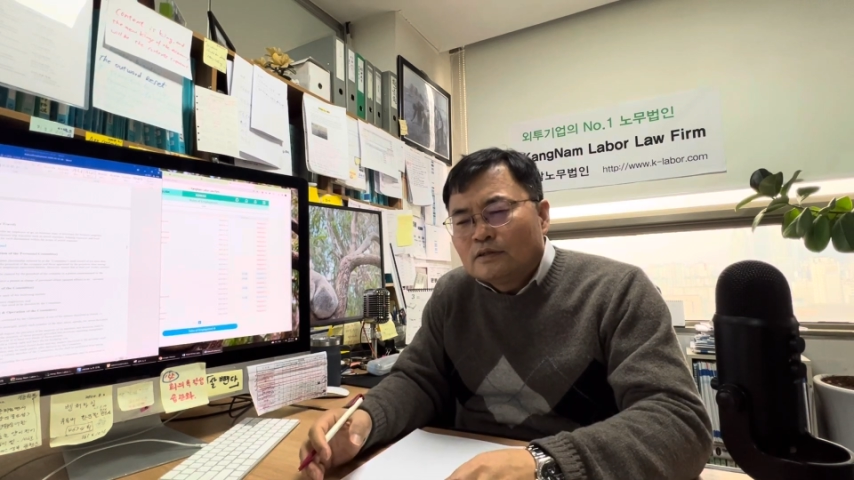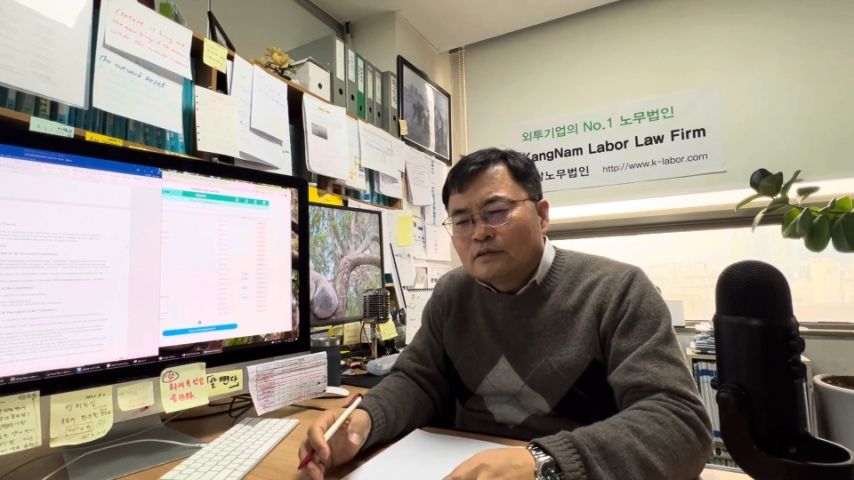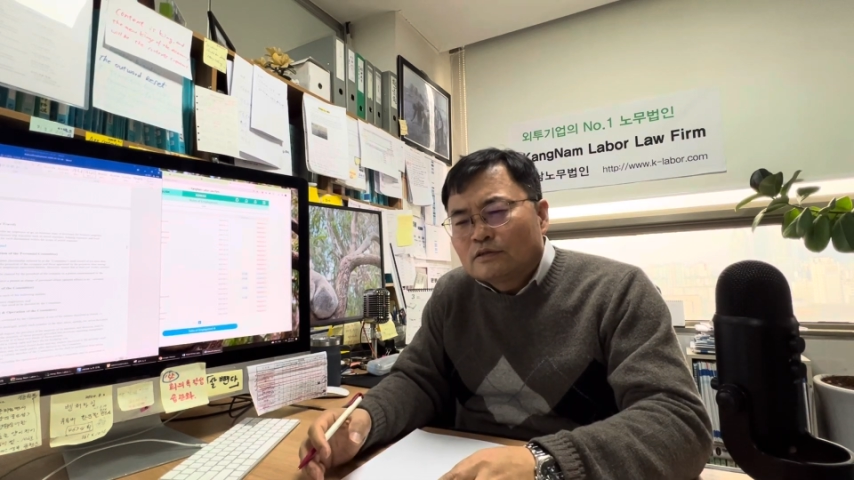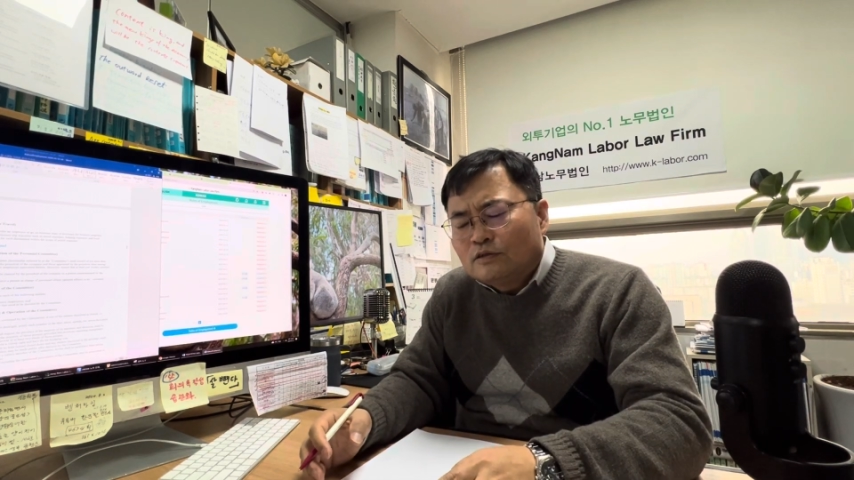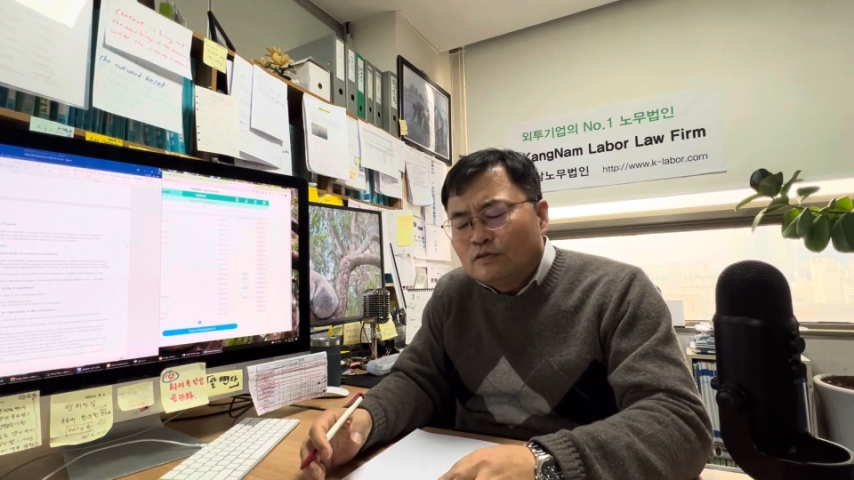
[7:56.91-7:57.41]

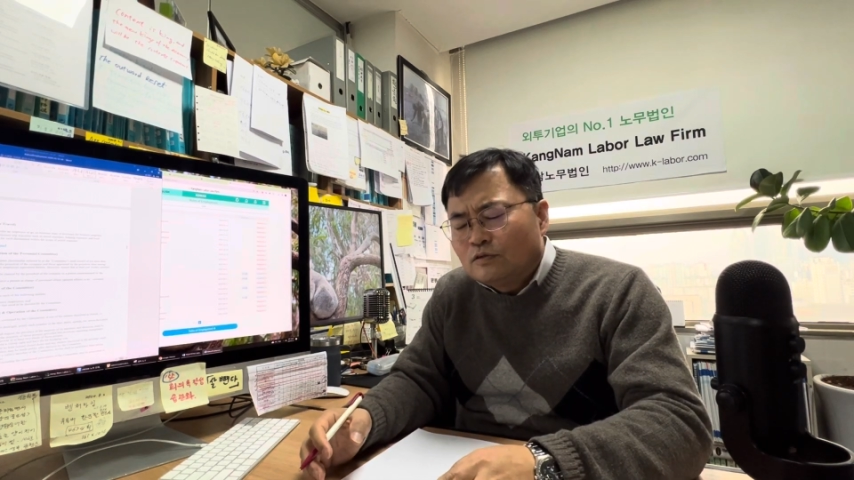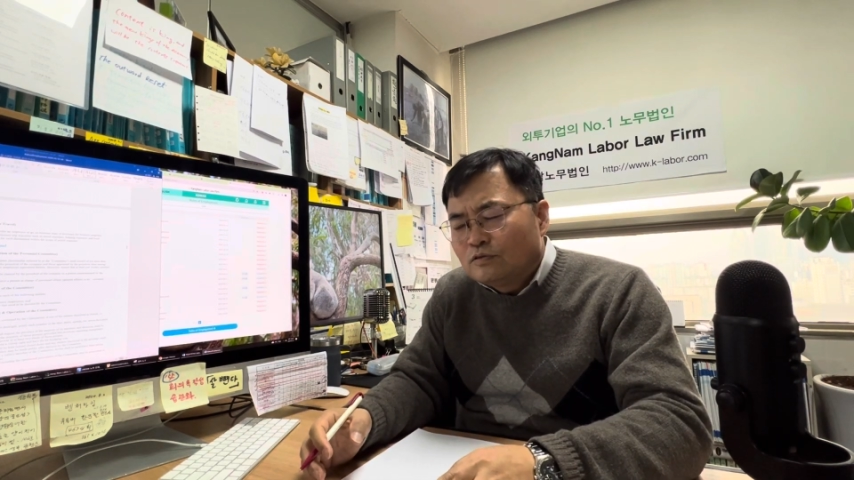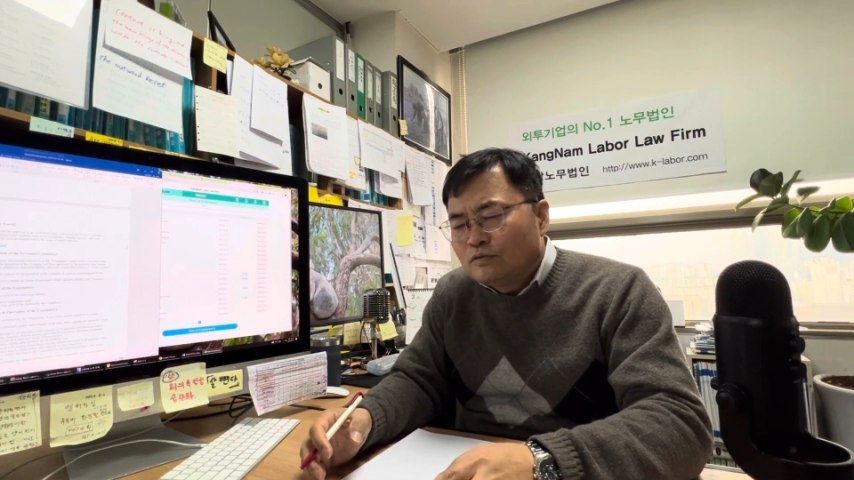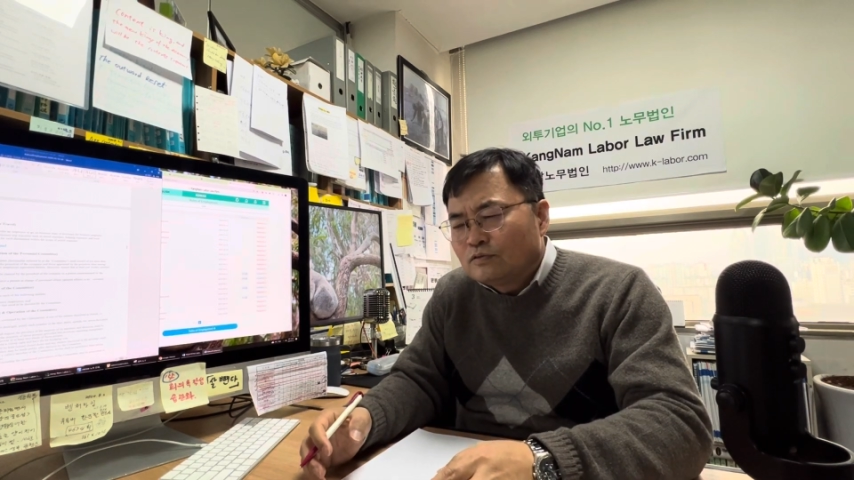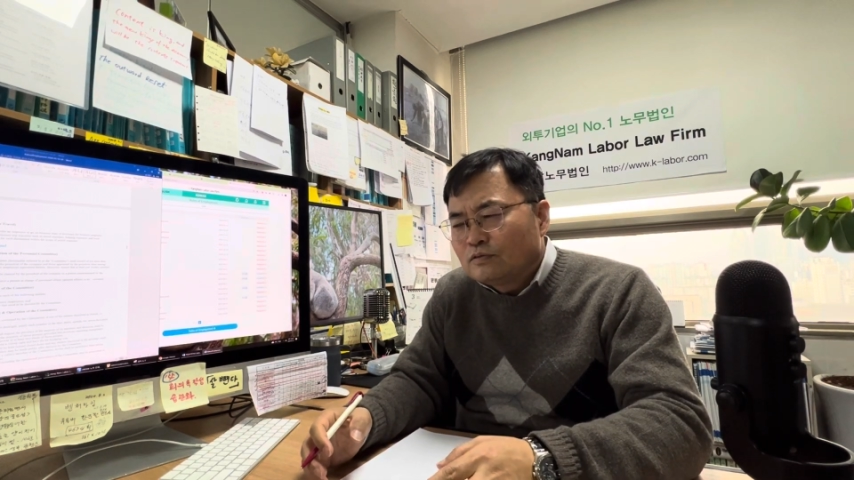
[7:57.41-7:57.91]
so you know
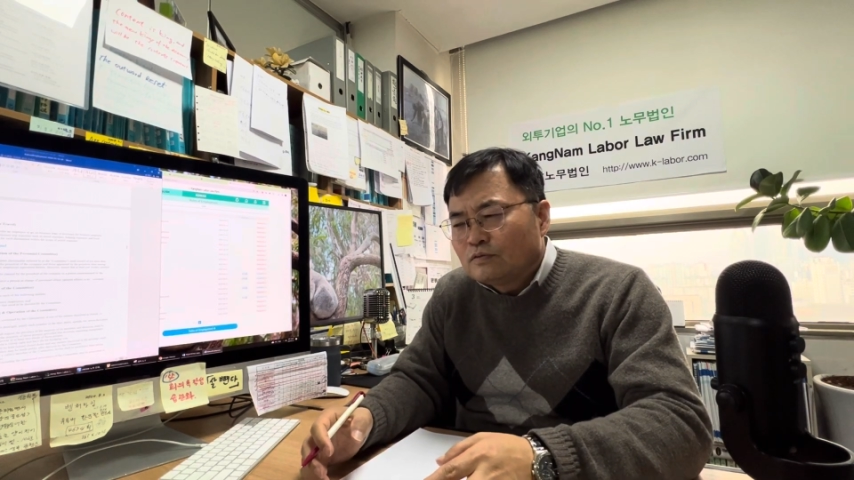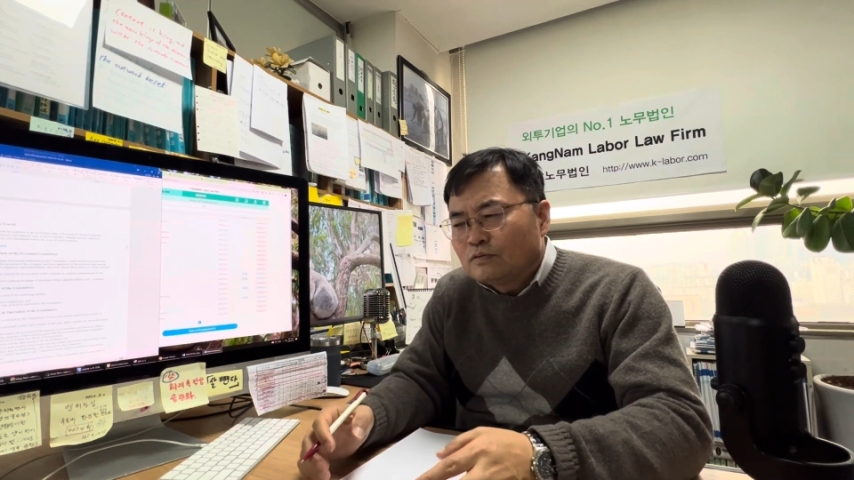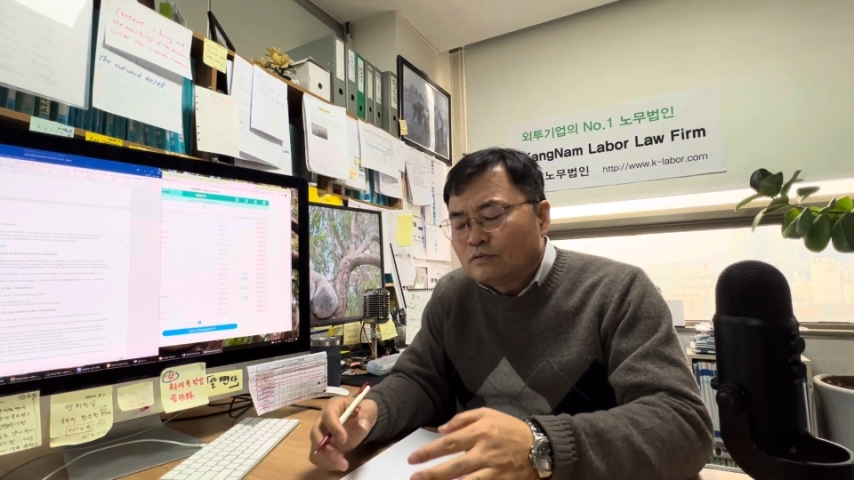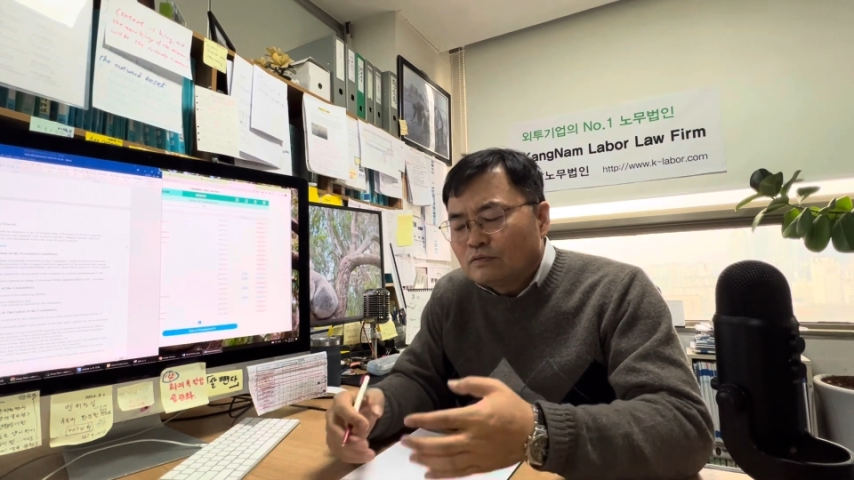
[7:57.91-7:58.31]
to.